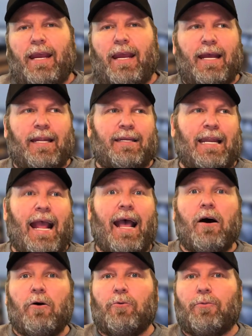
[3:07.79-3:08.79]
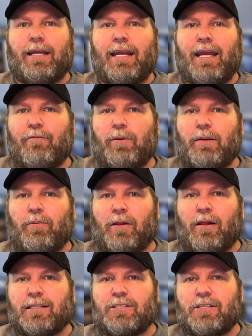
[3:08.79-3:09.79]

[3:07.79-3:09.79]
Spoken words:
And now we have people on the